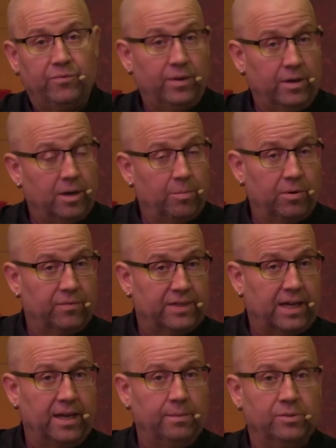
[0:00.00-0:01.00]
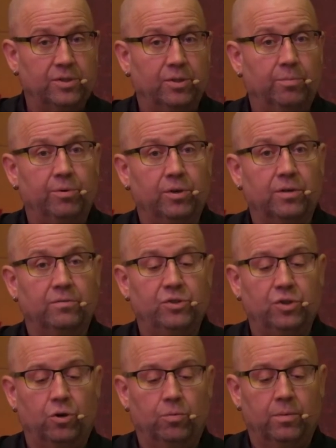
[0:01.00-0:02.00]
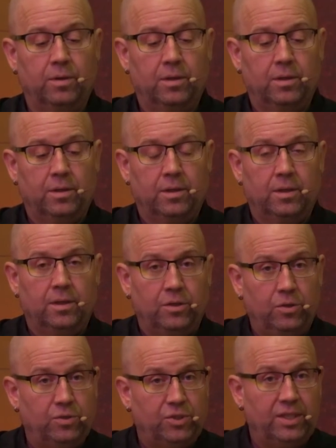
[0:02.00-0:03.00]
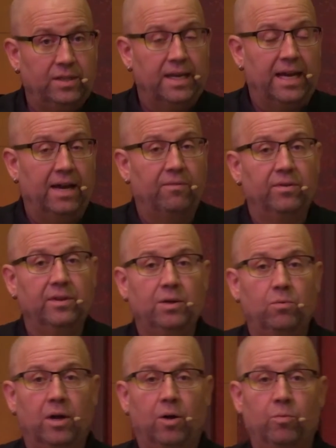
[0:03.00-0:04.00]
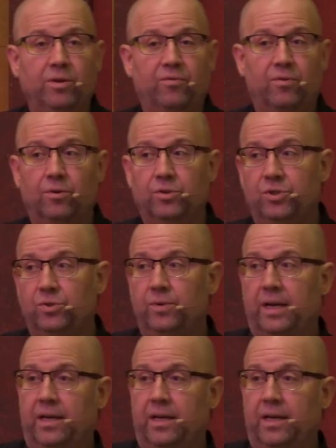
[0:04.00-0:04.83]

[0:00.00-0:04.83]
A number of times in the book of Job, you see the heavenly realm referred to